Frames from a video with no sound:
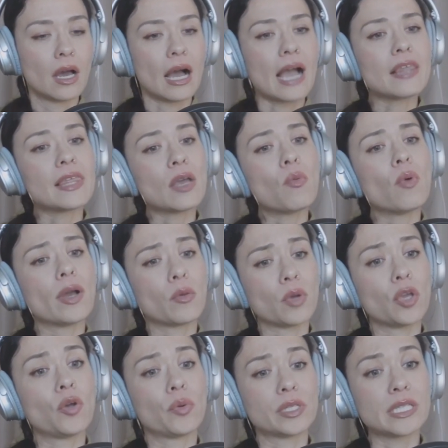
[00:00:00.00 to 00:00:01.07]
I think what
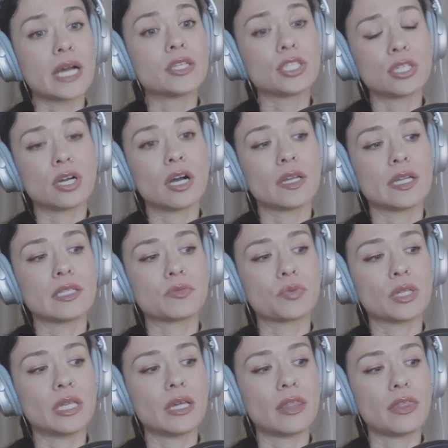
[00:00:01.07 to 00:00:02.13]
you were touching on is
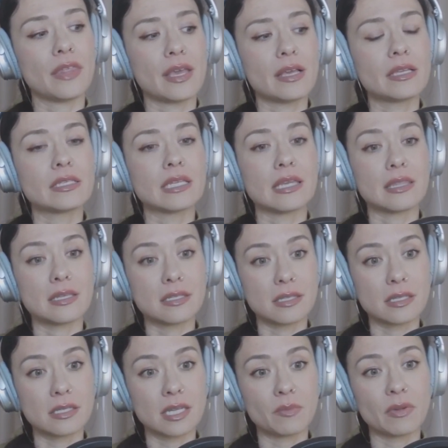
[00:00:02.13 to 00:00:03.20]
really things in the
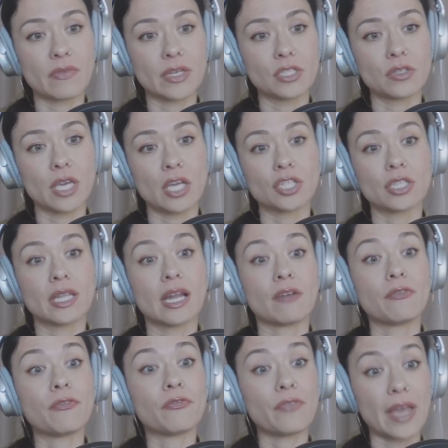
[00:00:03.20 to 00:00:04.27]
system of education that
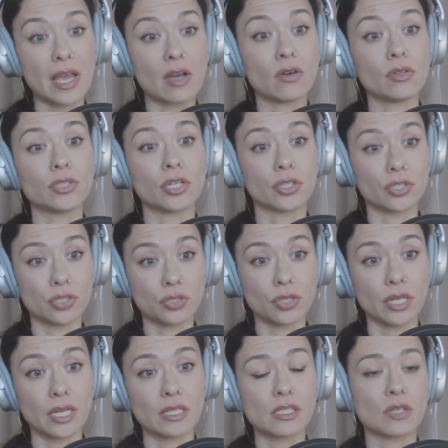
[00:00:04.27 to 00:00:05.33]
have failed our
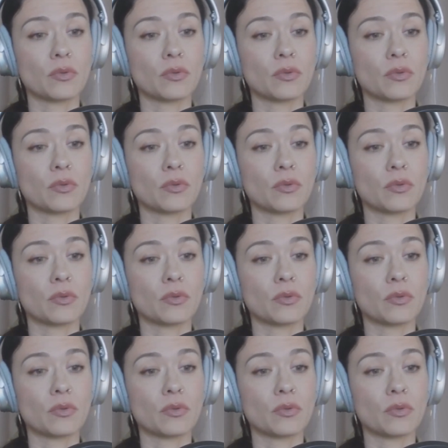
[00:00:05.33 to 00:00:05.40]
students.